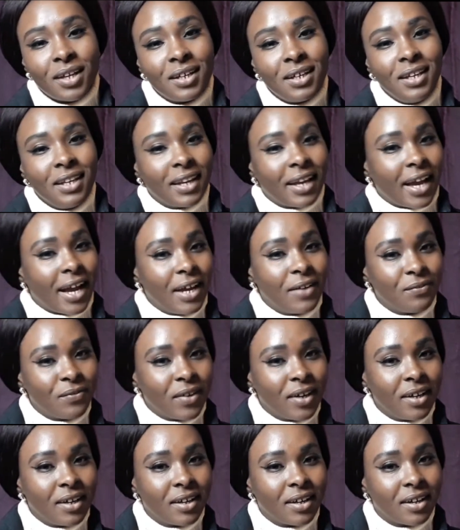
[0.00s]
in
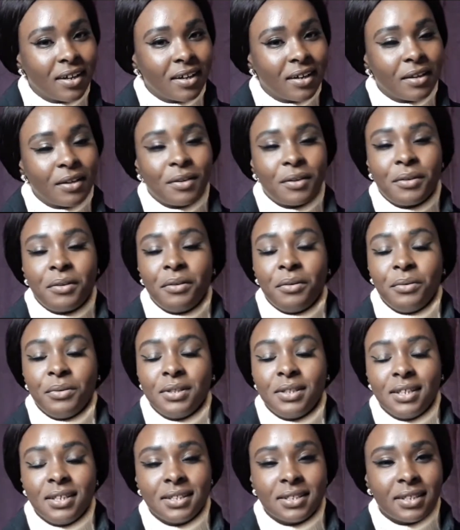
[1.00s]
Canva, you
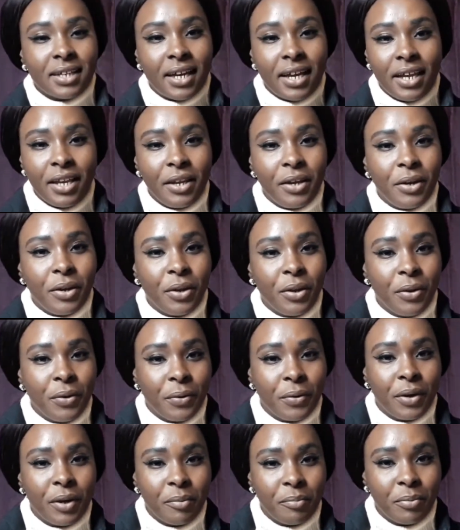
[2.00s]
design
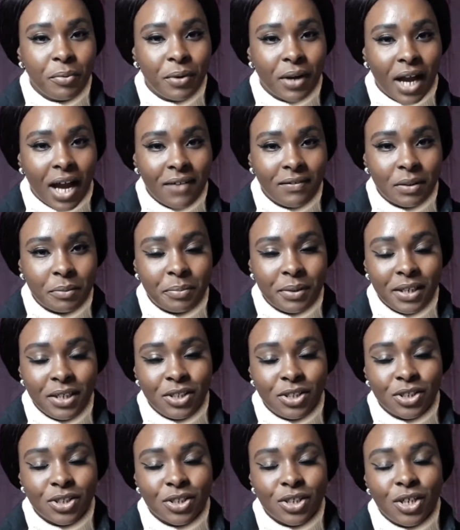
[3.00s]
your ebook cover
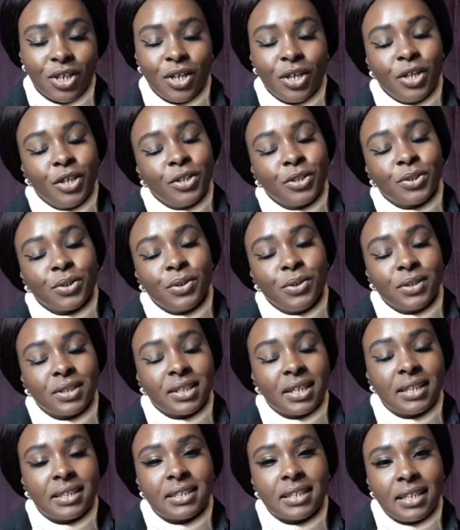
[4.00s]
page. So you
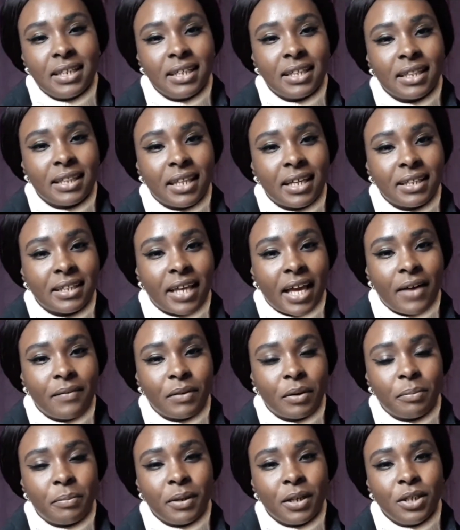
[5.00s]
start selling that
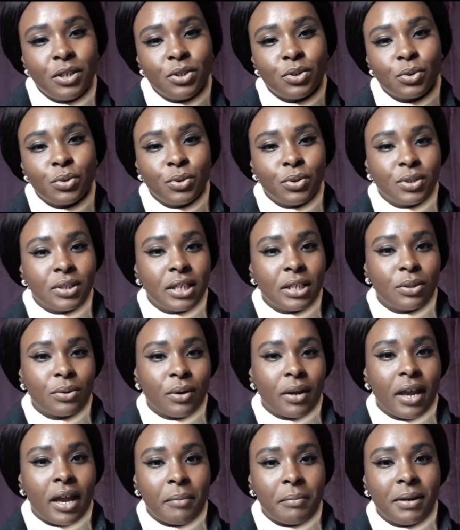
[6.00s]
cover page, or you start
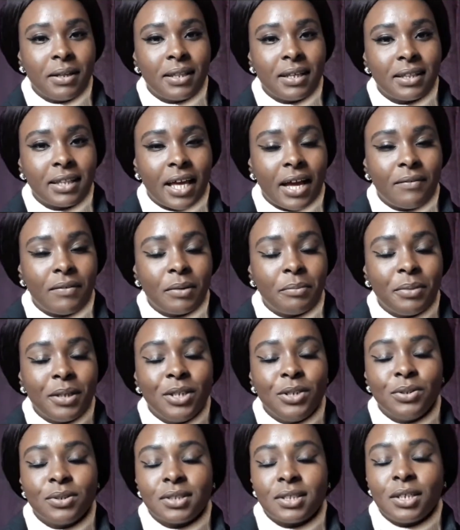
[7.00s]
talking about that cover
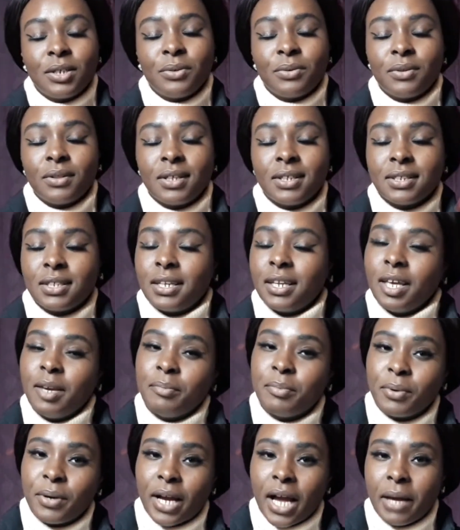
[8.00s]
page. You say, no, there's an
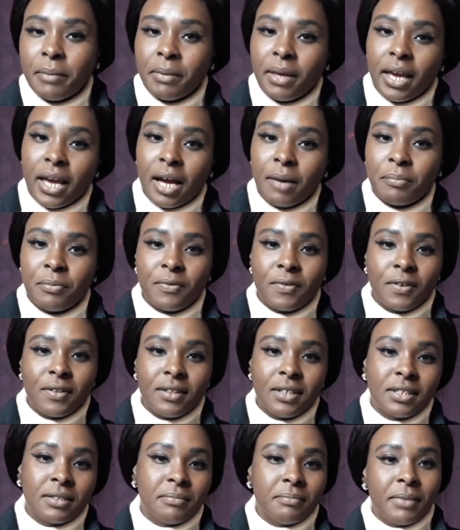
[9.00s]
ebook coming up for
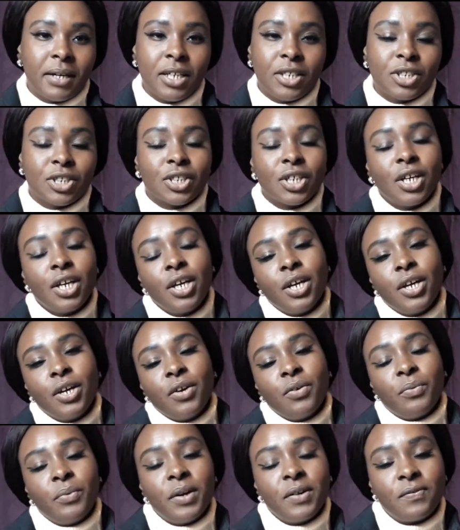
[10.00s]
this much.
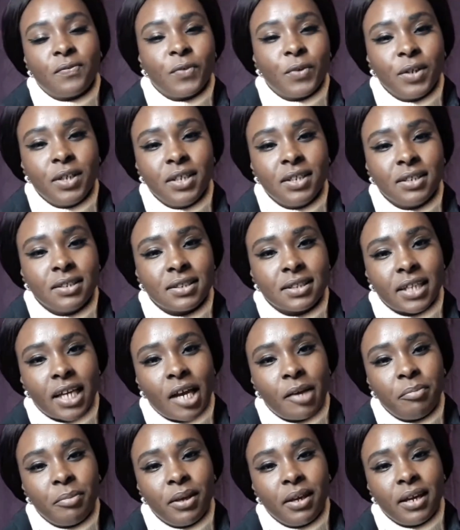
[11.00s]
Wait for it, it's
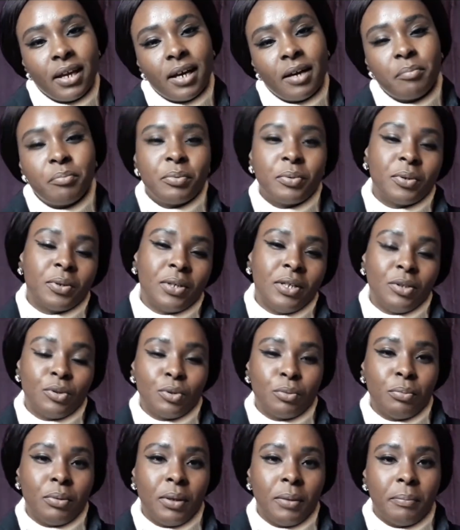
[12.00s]
coming up, it will
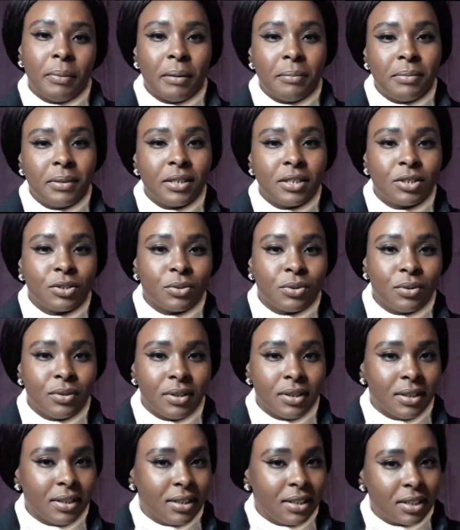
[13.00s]
be published
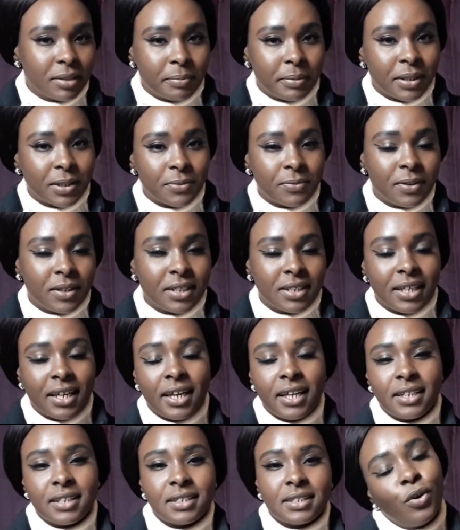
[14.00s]
on this specific
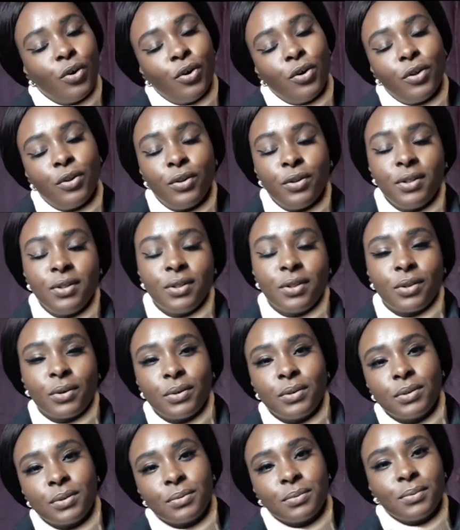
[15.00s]
date. All
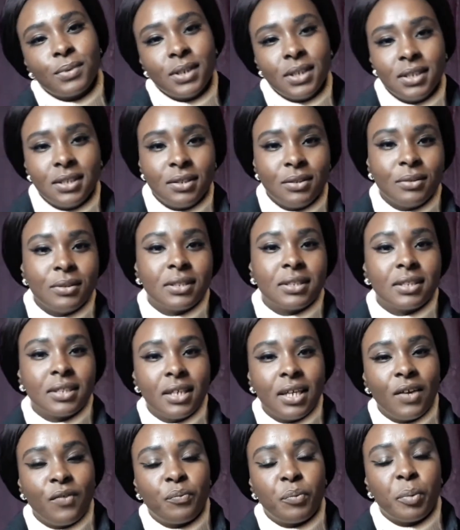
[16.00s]
those ways, you'll
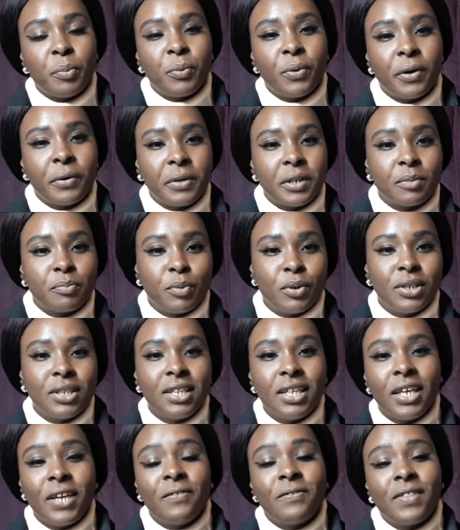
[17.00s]
see if people are
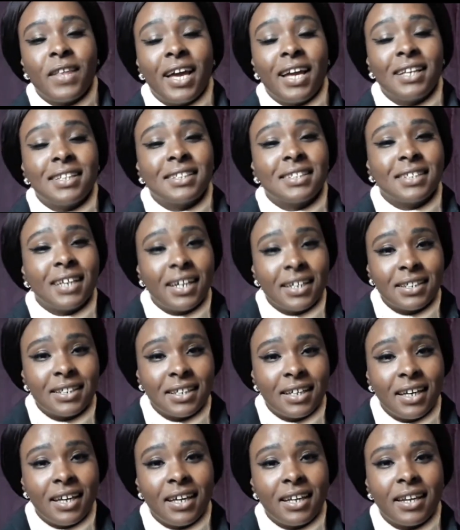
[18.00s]
responding, if they're
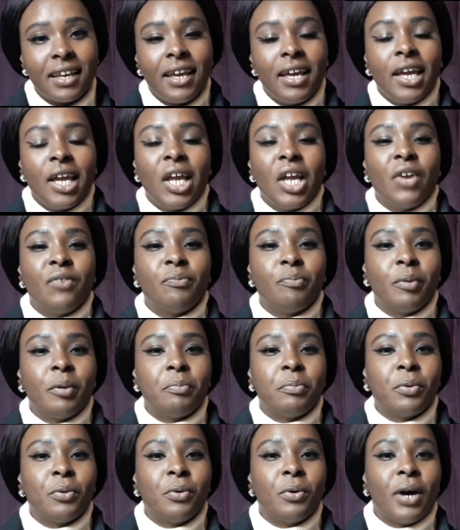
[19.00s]
excited, if
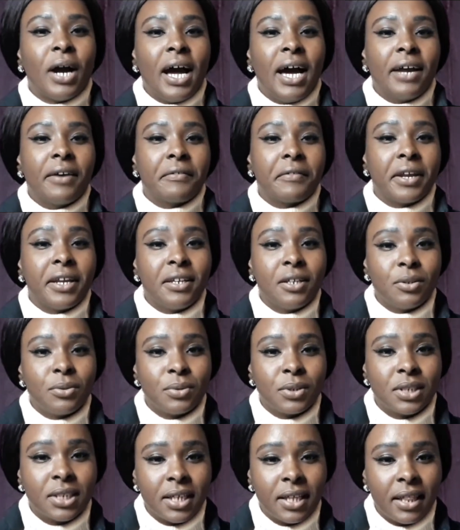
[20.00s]
people are ready to
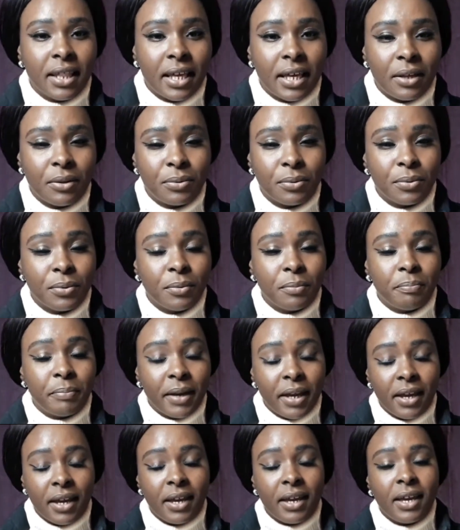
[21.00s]
share to
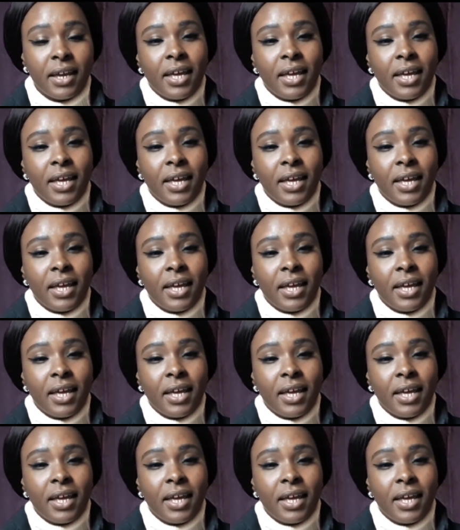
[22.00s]
pay.